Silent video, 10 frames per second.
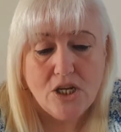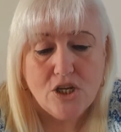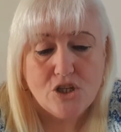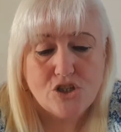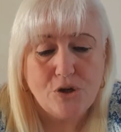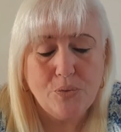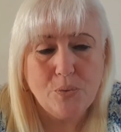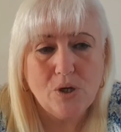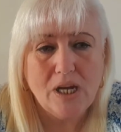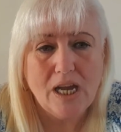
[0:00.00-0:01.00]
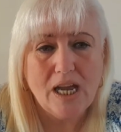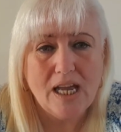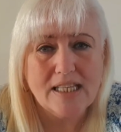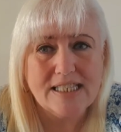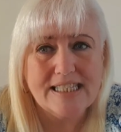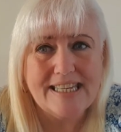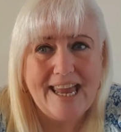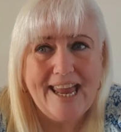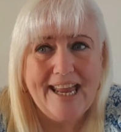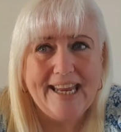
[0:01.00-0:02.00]
So
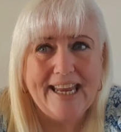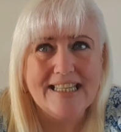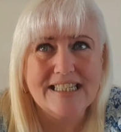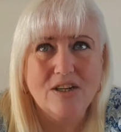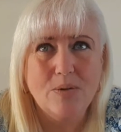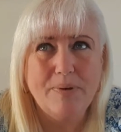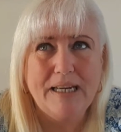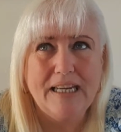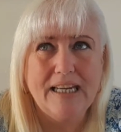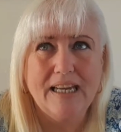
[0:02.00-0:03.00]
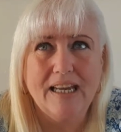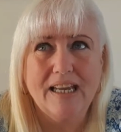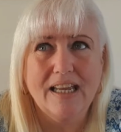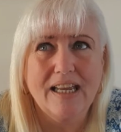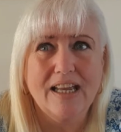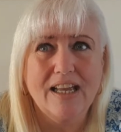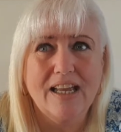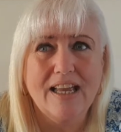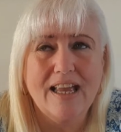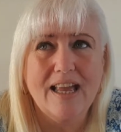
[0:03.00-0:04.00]
today it's going to be
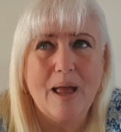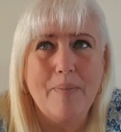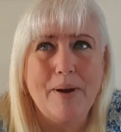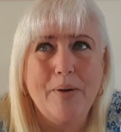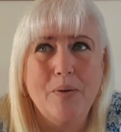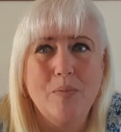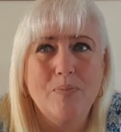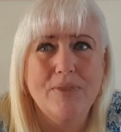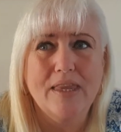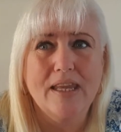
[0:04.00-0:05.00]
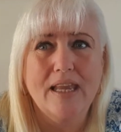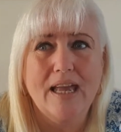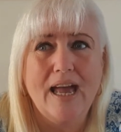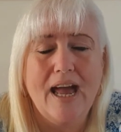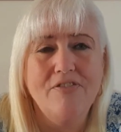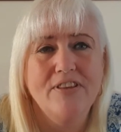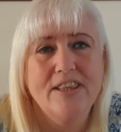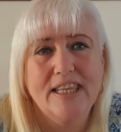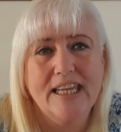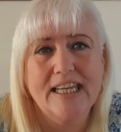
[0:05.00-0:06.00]
about having
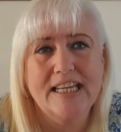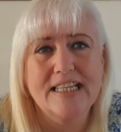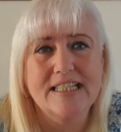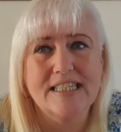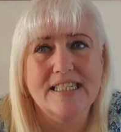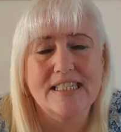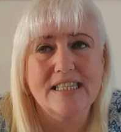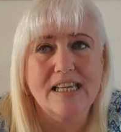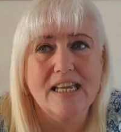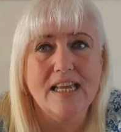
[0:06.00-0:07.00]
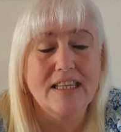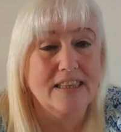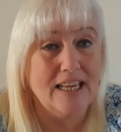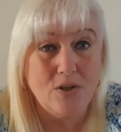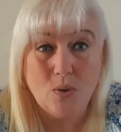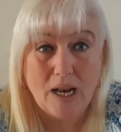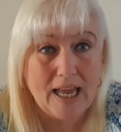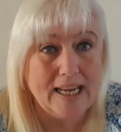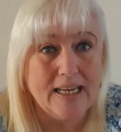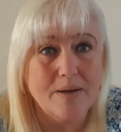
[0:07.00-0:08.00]
things that you
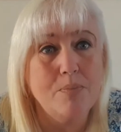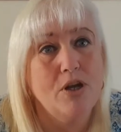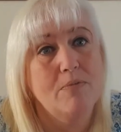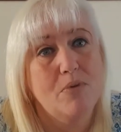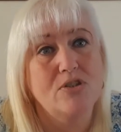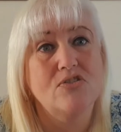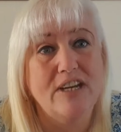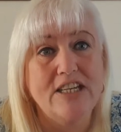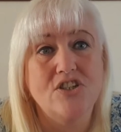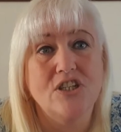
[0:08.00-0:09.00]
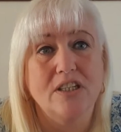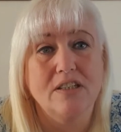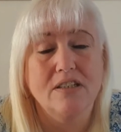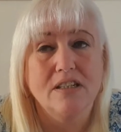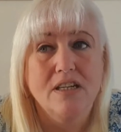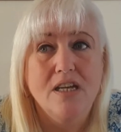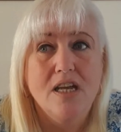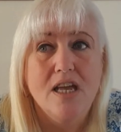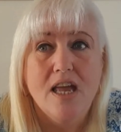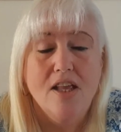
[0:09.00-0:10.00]
like, but in moderation.
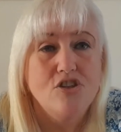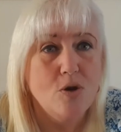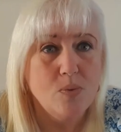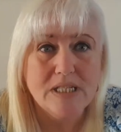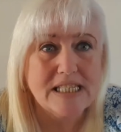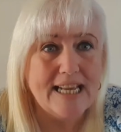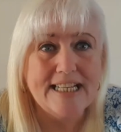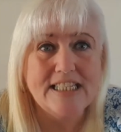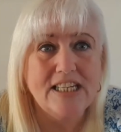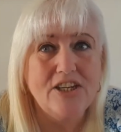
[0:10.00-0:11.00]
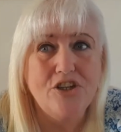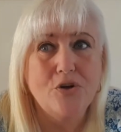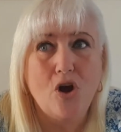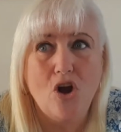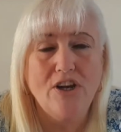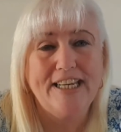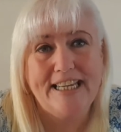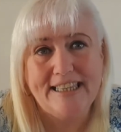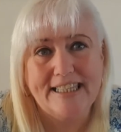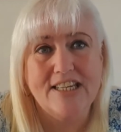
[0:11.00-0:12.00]
No one's saying to you, you can't
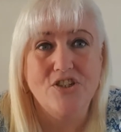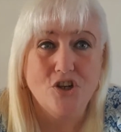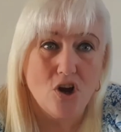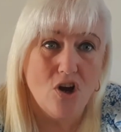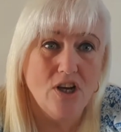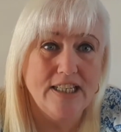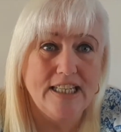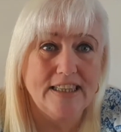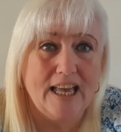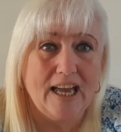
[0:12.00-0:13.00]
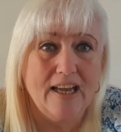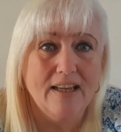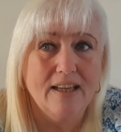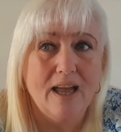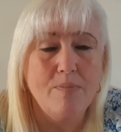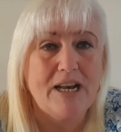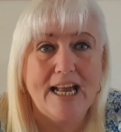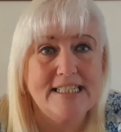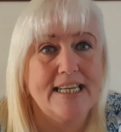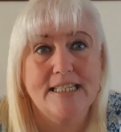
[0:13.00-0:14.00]
eat this, you can't eat that. I mean,
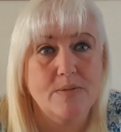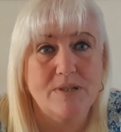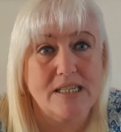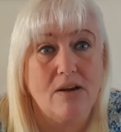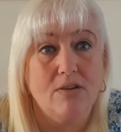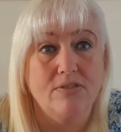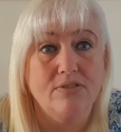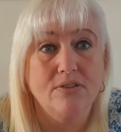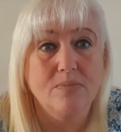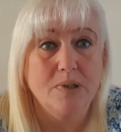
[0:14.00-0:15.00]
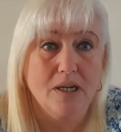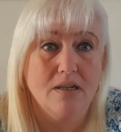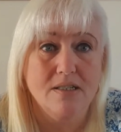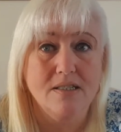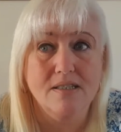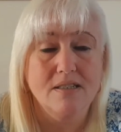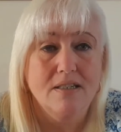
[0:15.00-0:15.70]
I say it to myself because